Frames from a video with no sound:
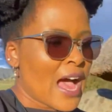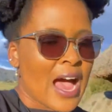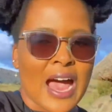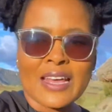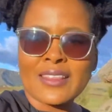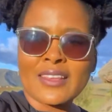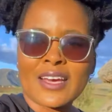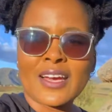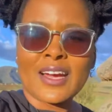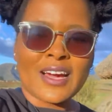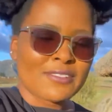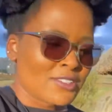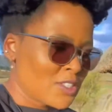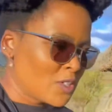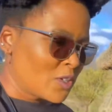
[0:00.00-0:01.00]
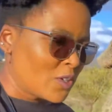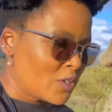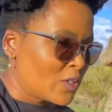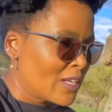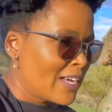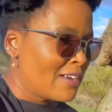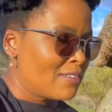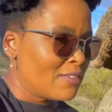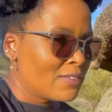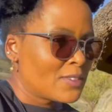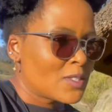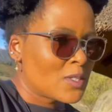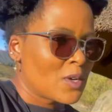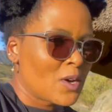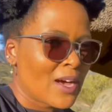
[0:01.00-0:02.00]
i think i've showed you enough
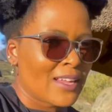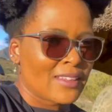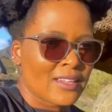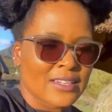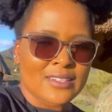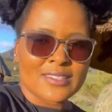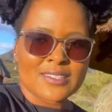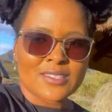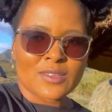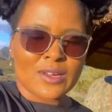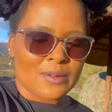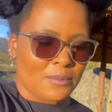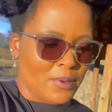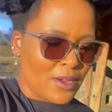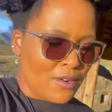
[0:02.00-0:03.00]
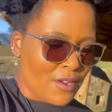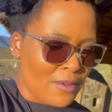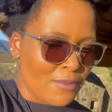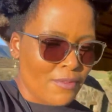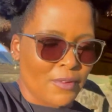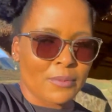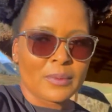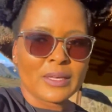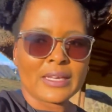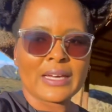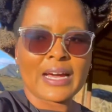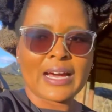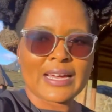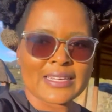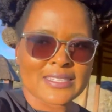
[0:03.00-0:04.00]
so i think this is gonna be a wrap for me
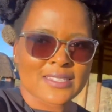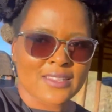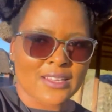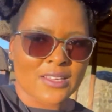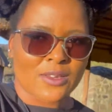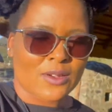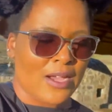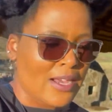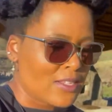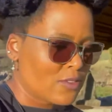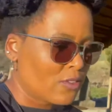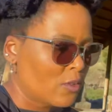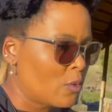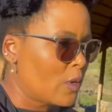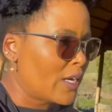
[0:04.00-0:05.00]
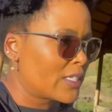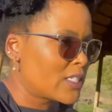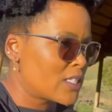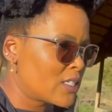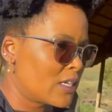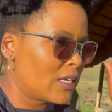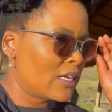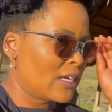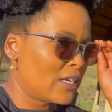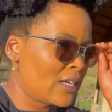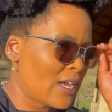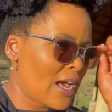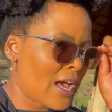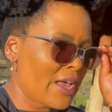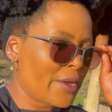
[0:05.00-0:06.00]
guys thank you guys for
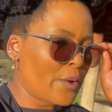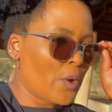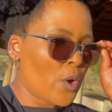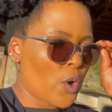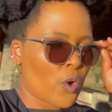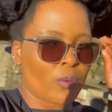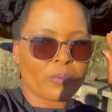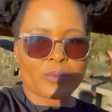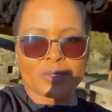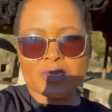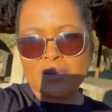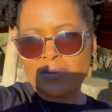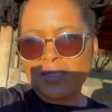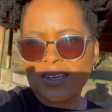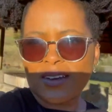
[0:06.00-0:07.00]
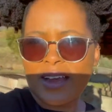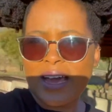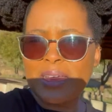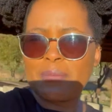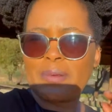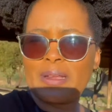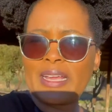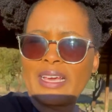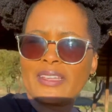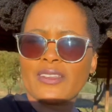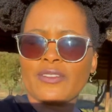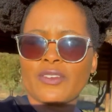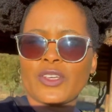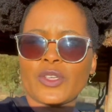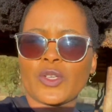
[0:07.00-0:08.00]
watching i hope you subscribe like the
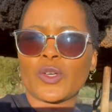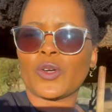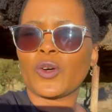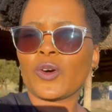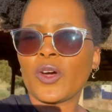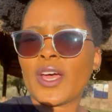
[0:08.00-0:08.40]
video